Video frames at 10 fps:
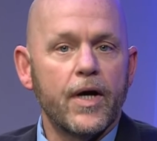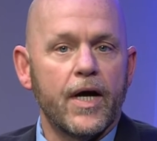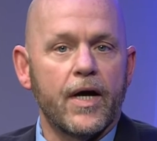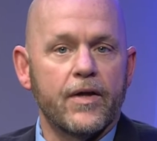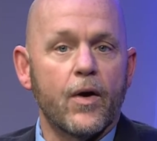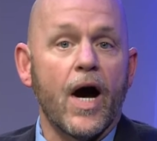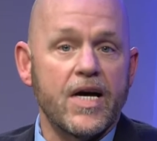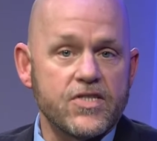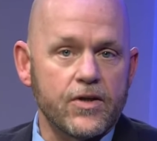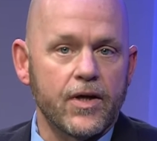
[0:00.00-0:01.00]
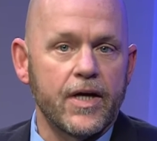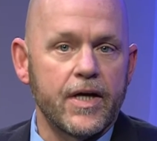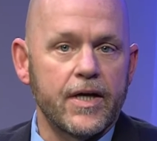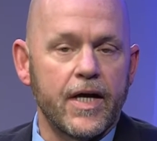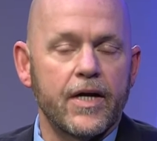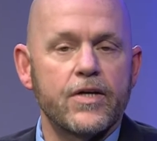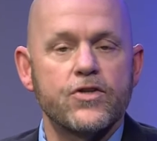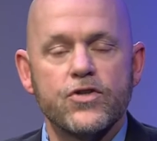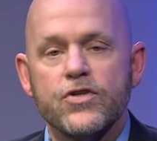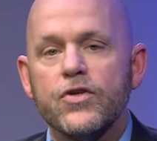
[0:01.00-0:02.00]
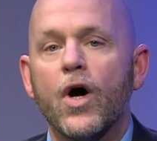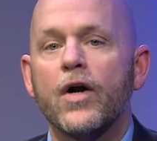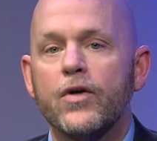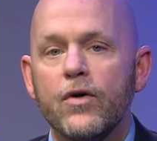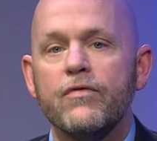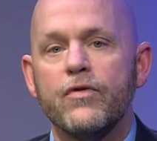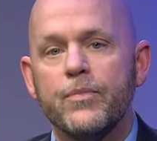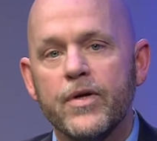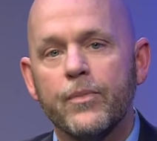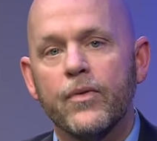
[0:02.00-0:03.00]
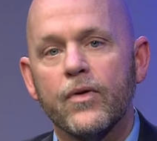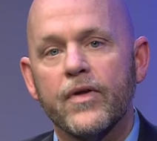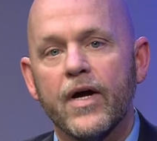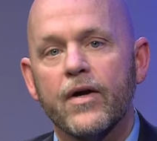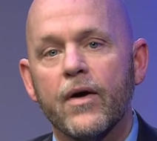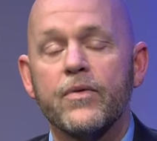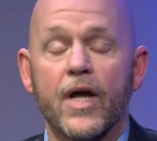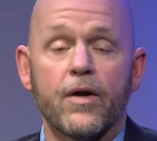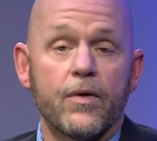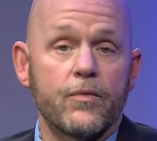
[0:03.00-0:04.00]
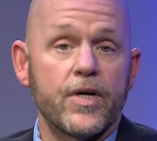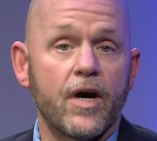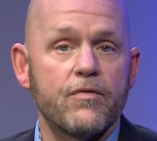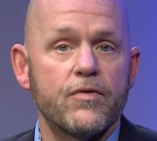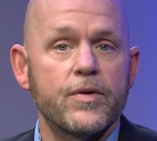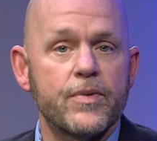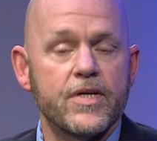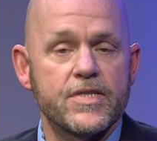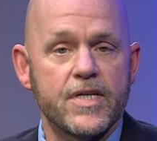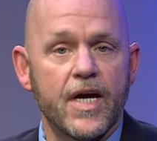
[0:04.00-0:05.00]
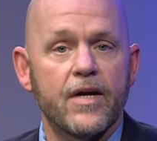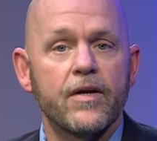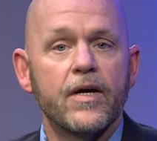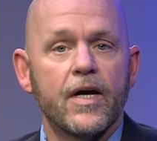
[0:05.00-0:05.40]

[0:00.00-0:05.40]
and they're isolated and it's just not good for people that are that are in recovery because again